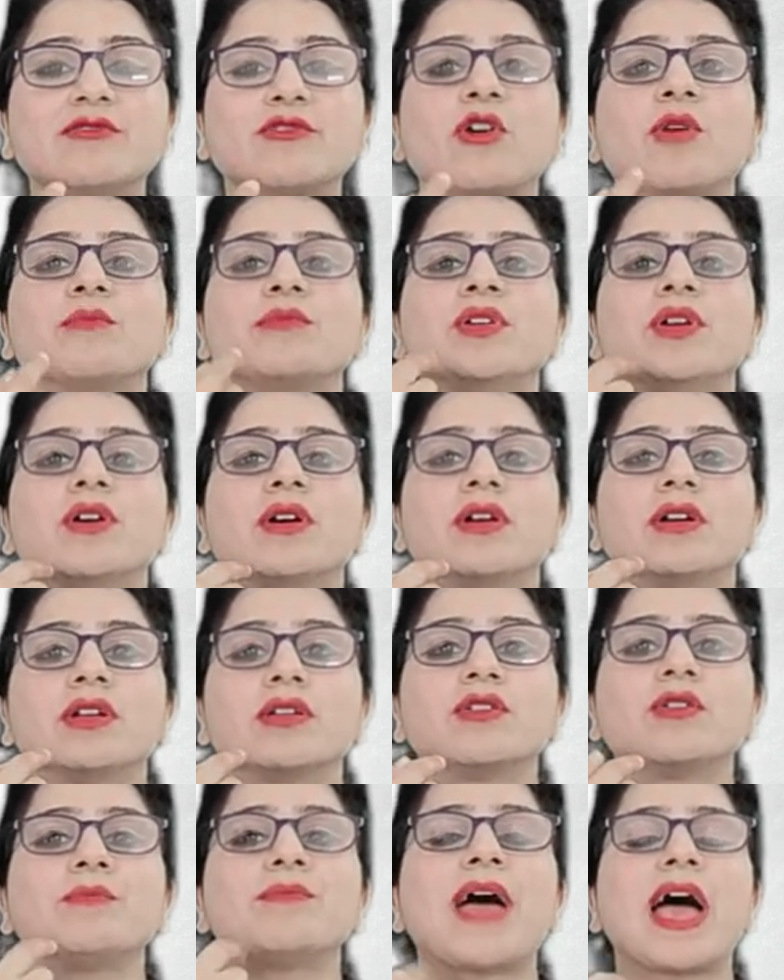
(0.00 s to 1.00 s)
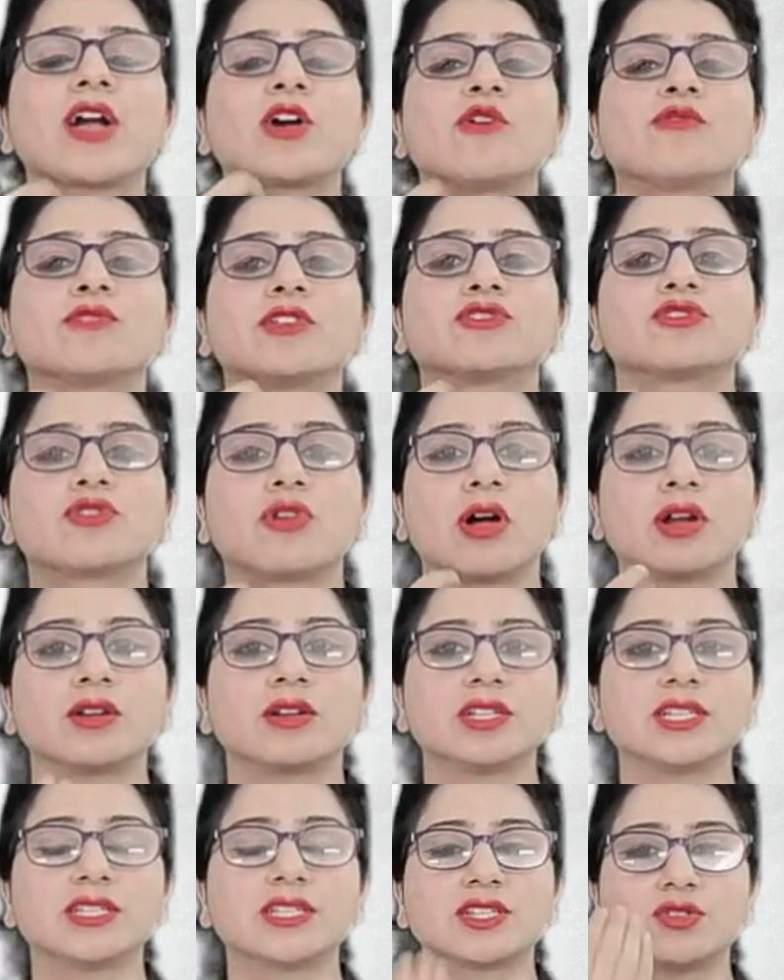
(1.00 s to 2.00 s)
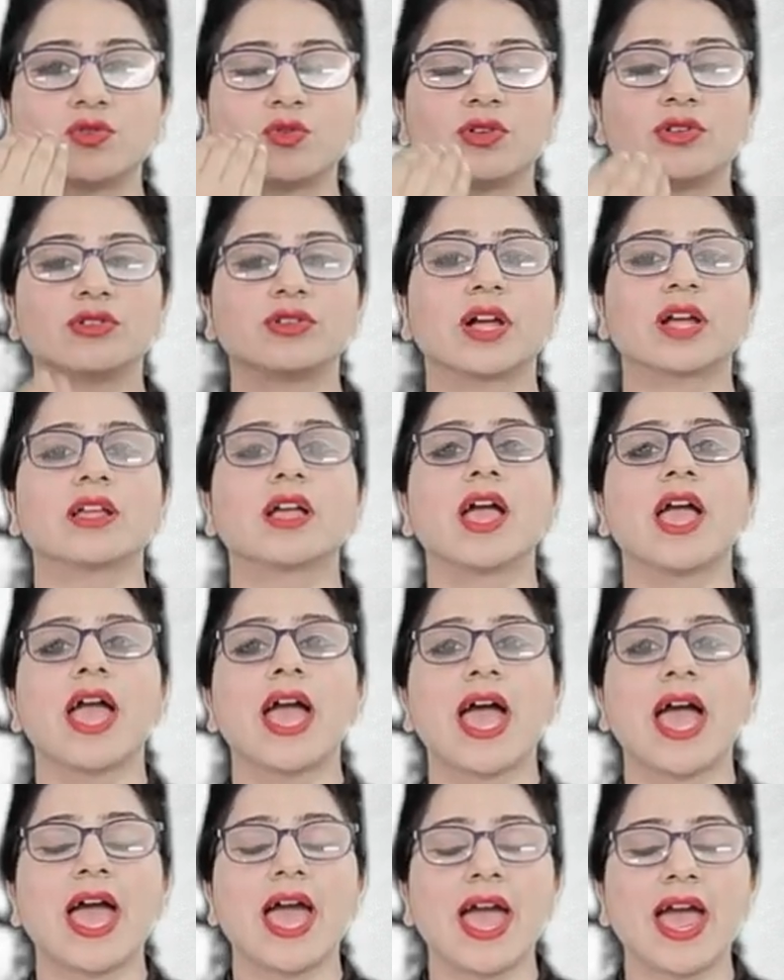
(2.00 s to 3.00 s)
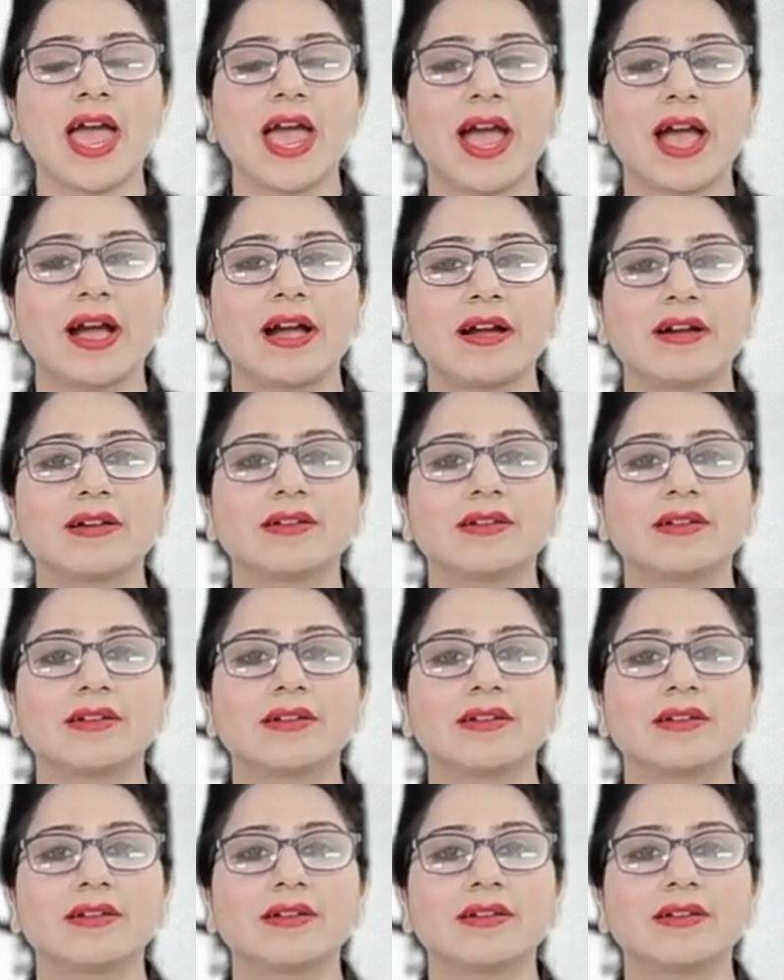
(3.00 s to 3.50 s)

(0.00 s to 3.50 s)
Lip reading: from your, back of the throat. Just roll your tongue. R.